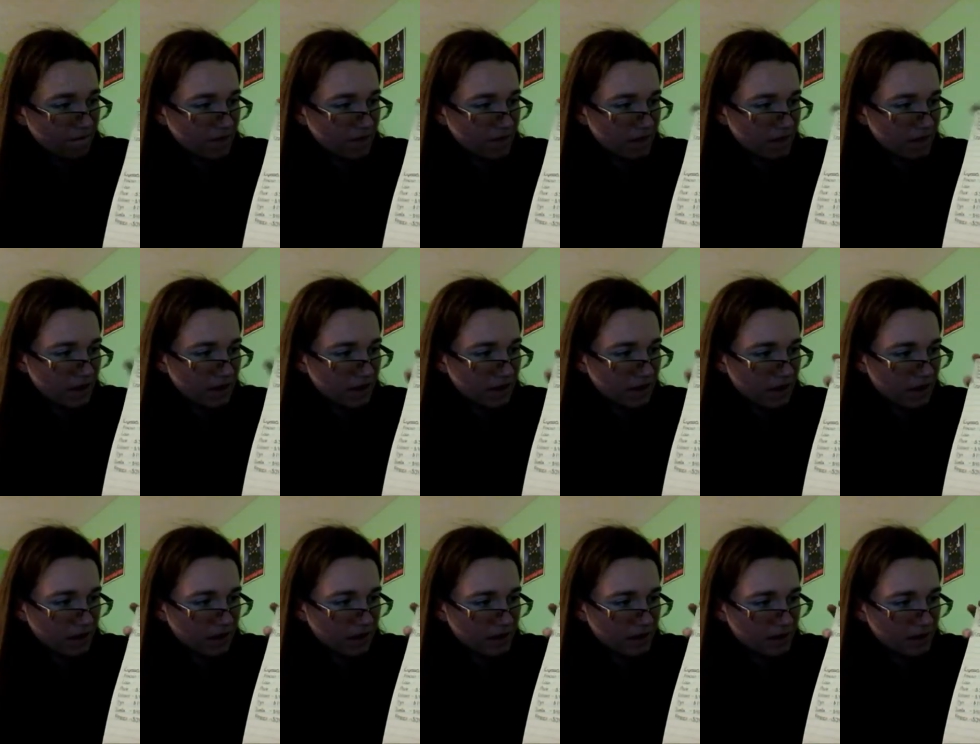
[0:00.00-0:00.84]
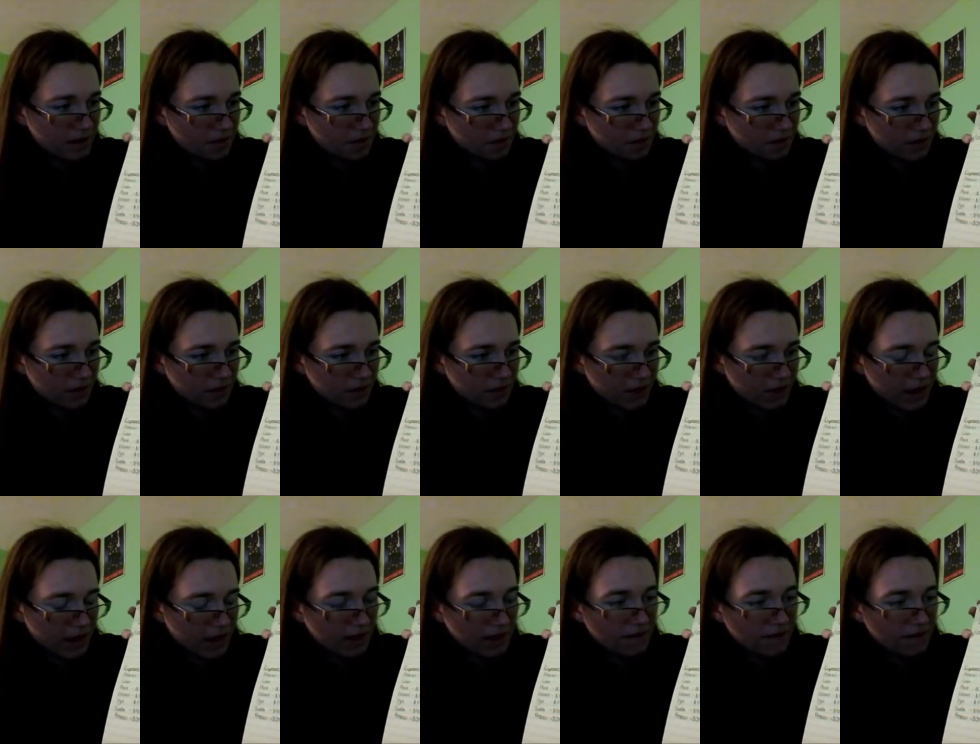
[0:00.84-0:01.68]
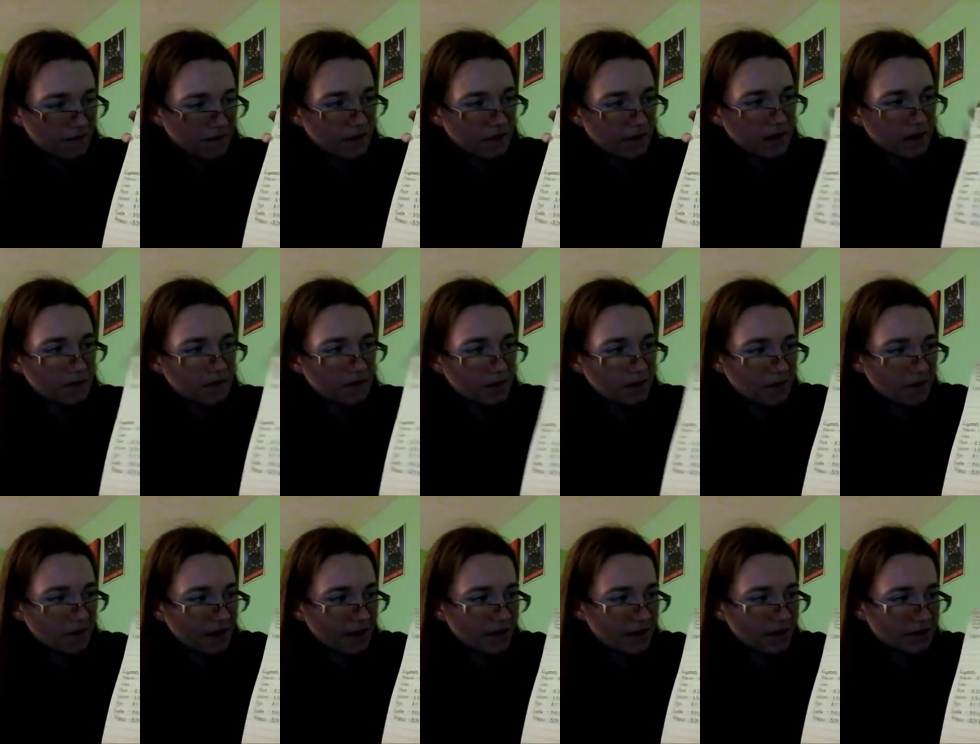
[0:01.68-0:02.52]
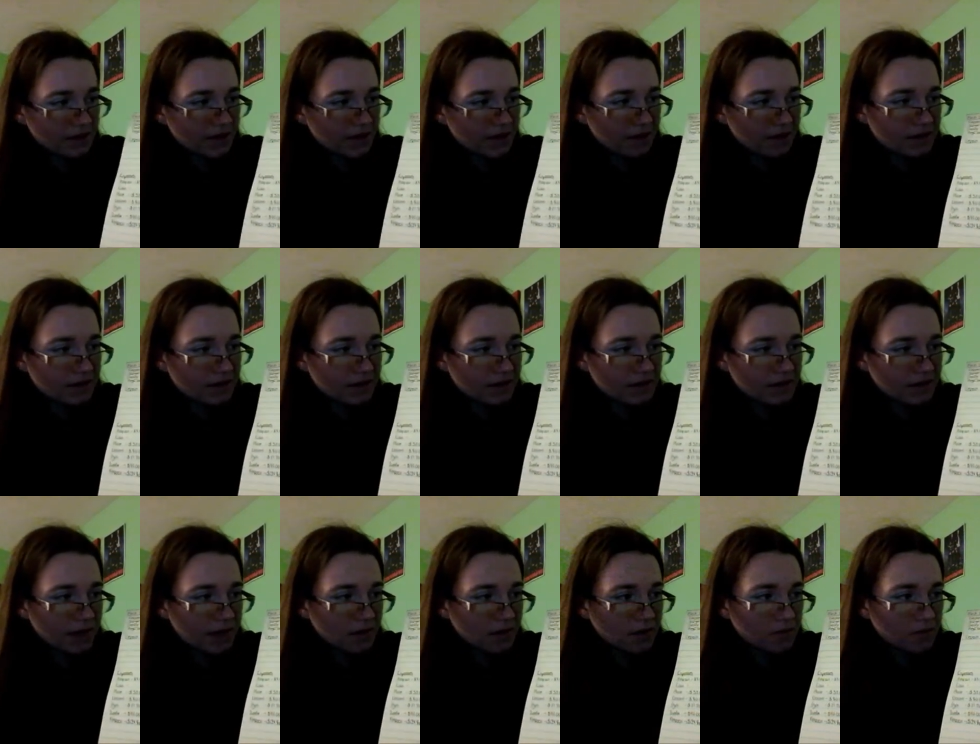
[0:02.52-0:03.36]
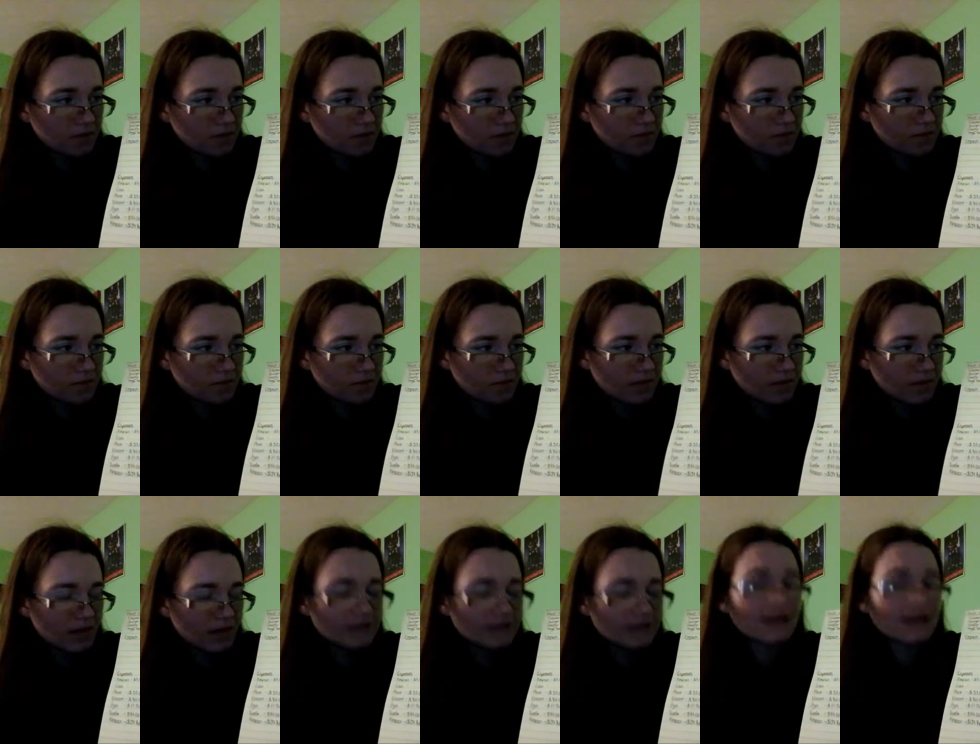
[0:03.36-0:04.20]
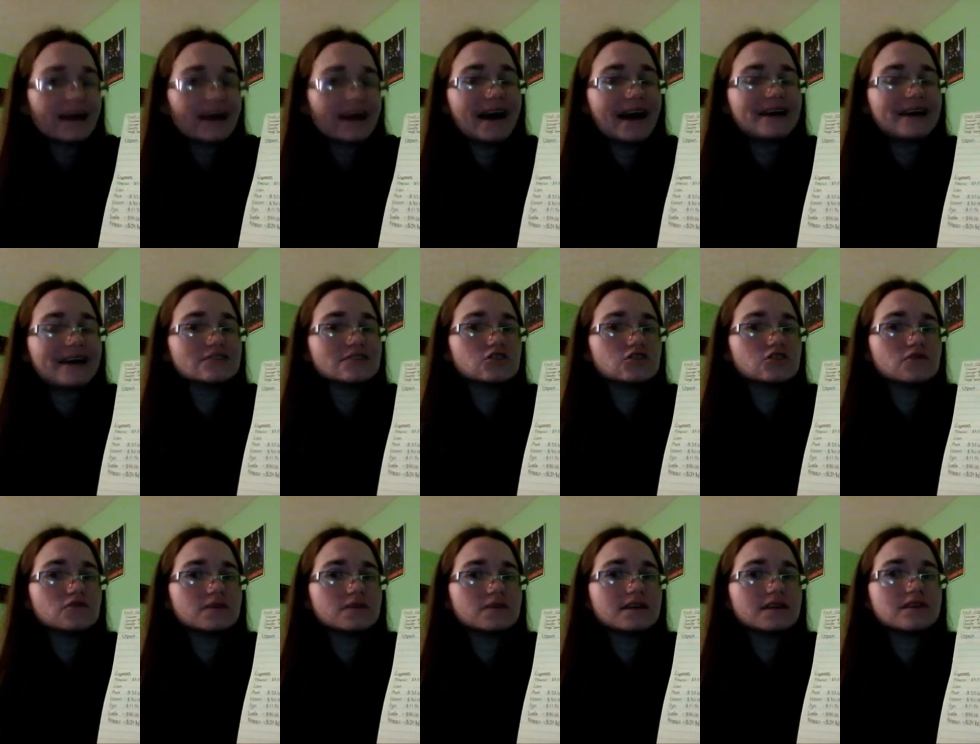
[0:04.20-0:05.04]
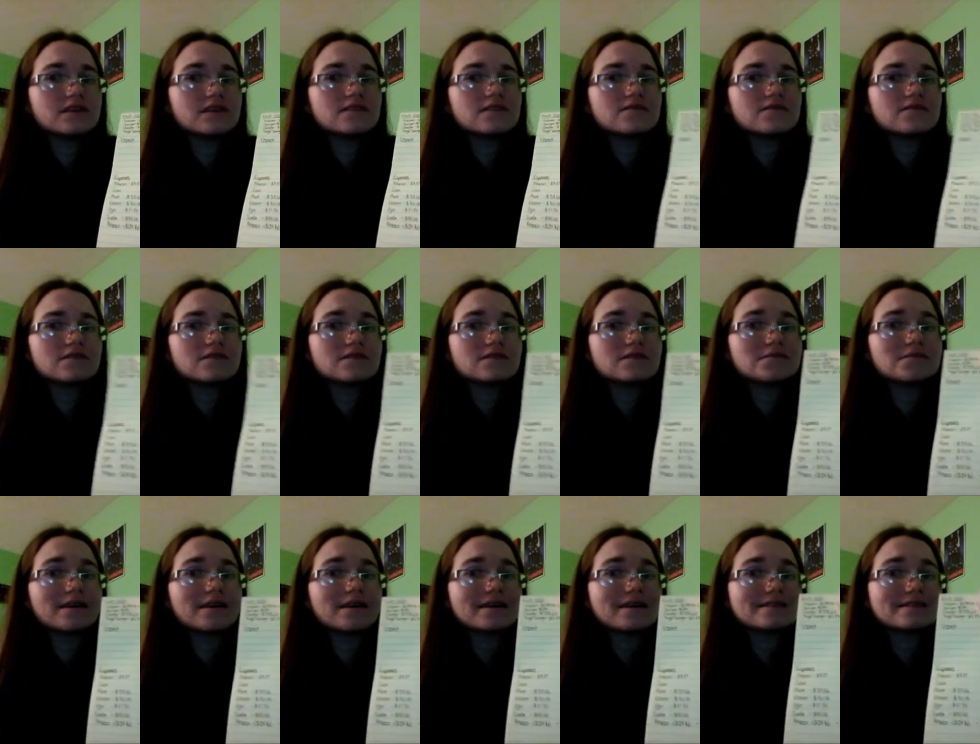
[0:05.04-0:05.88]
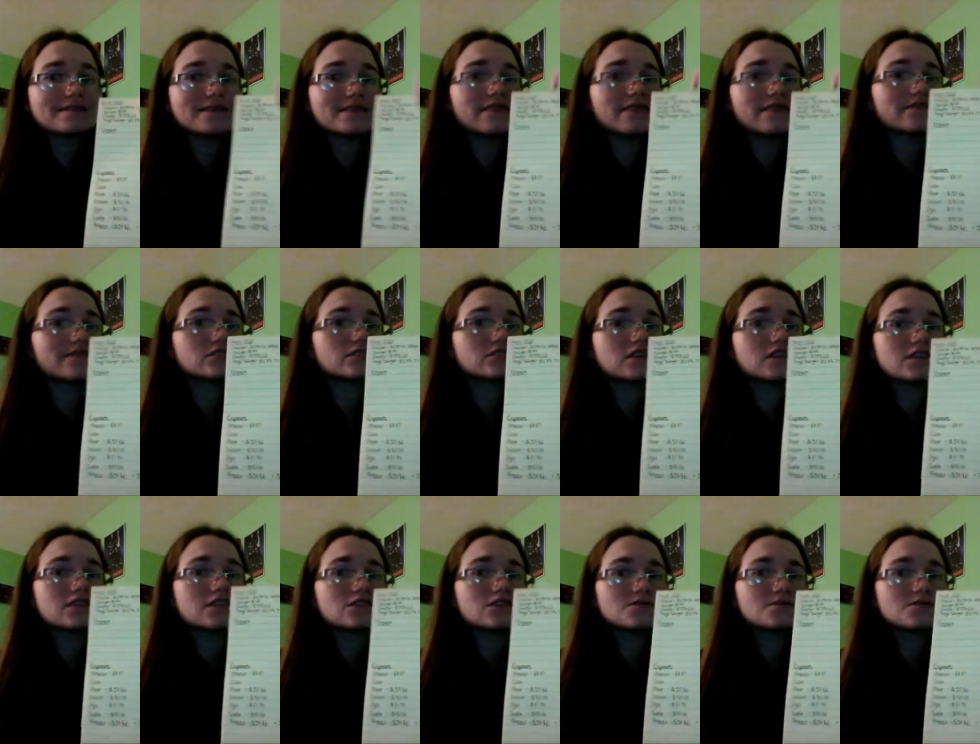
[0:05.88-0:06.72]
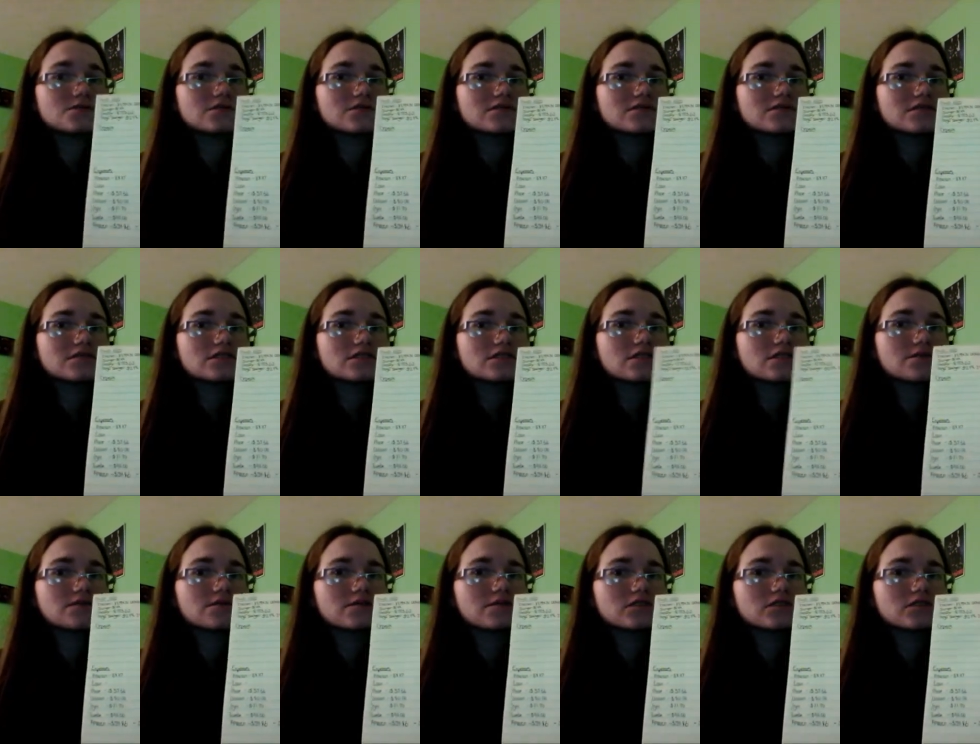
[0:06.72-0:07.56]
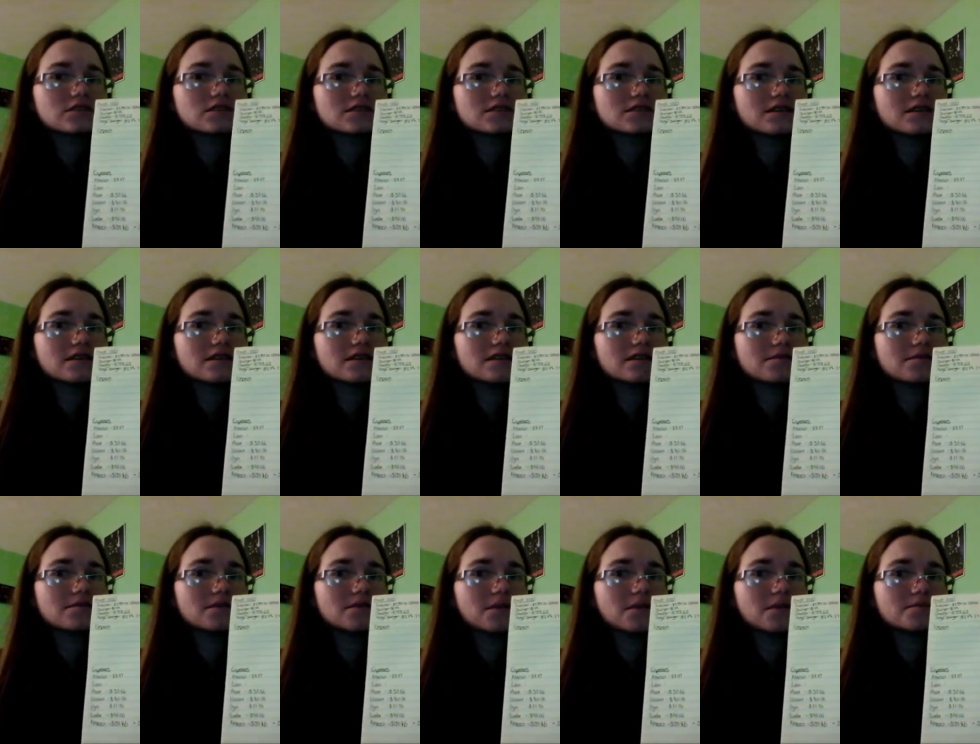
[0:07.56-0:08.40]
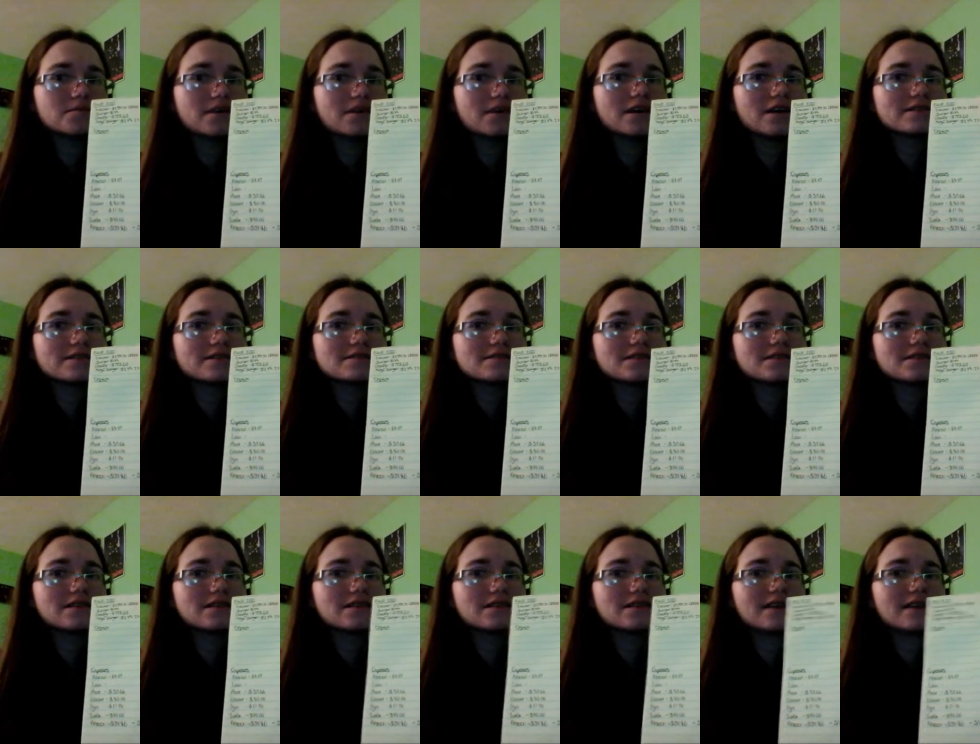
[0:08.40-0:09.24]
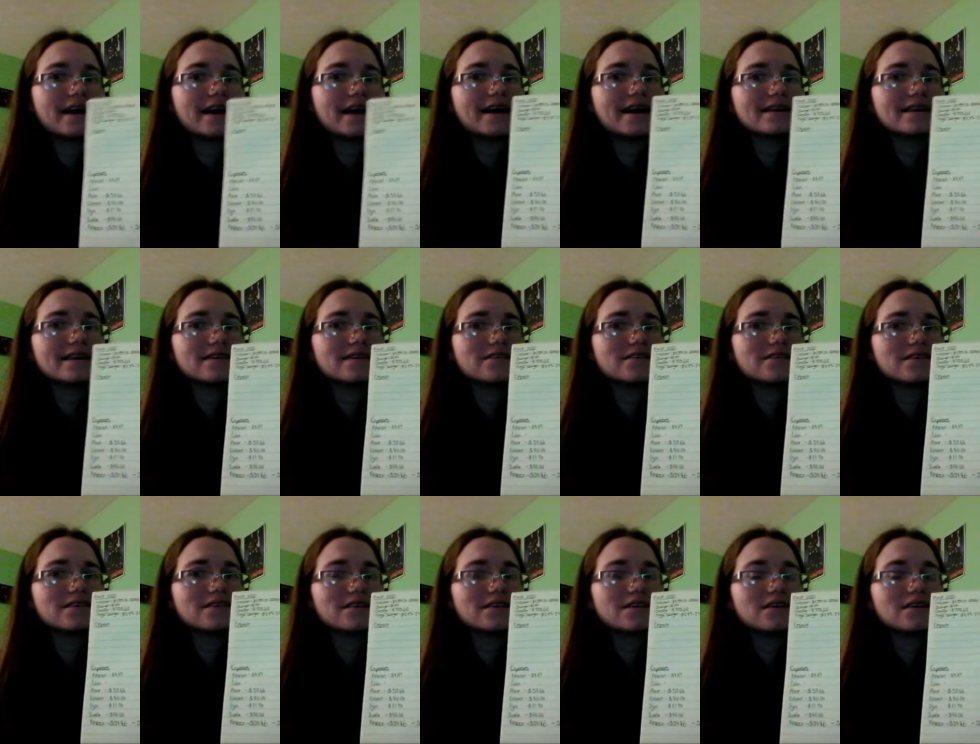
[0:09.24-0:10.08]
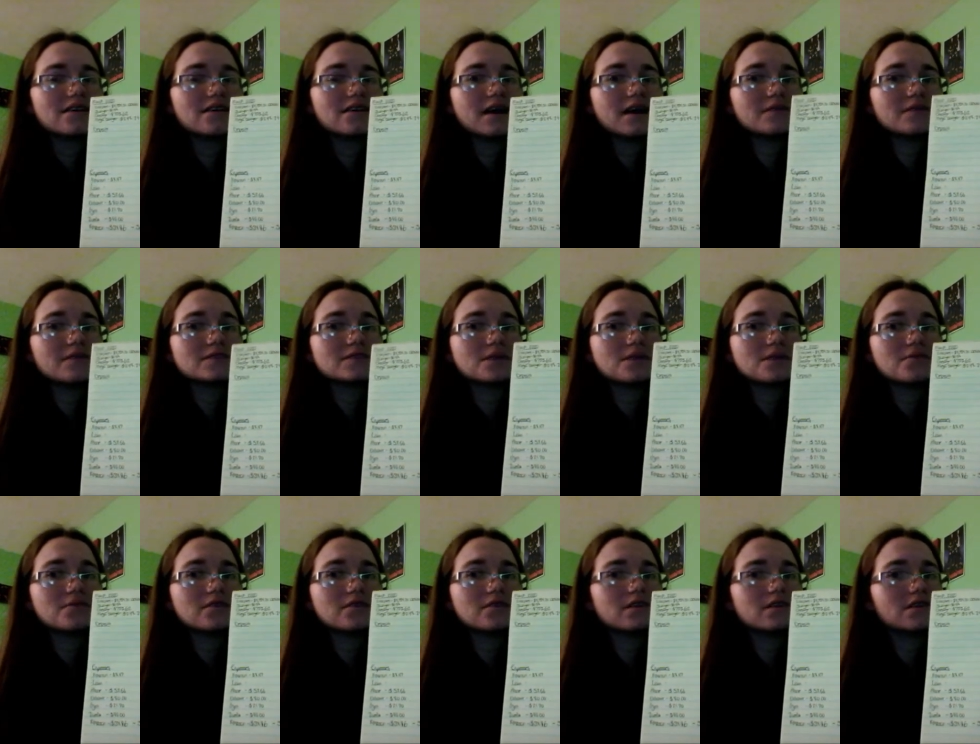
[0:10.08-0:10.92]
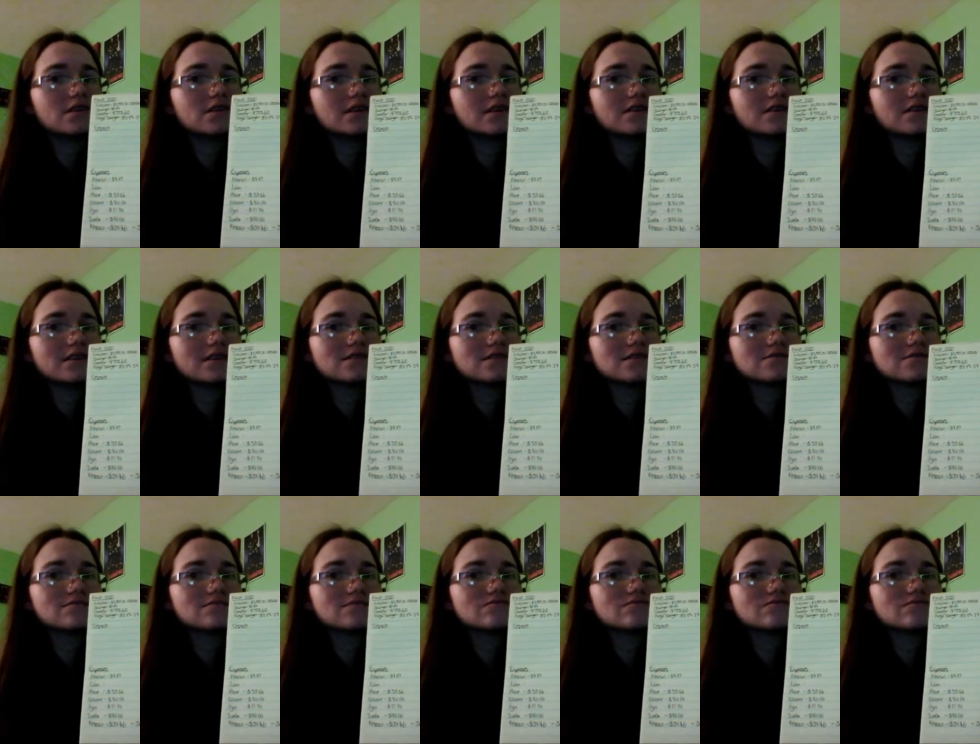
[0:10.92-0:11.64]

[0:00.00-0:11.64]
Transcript: And then down below that, and my mega savings, I will, as I add to it with my savings challenge I'm doing this year, we'll just get a plus and then added how much I put and then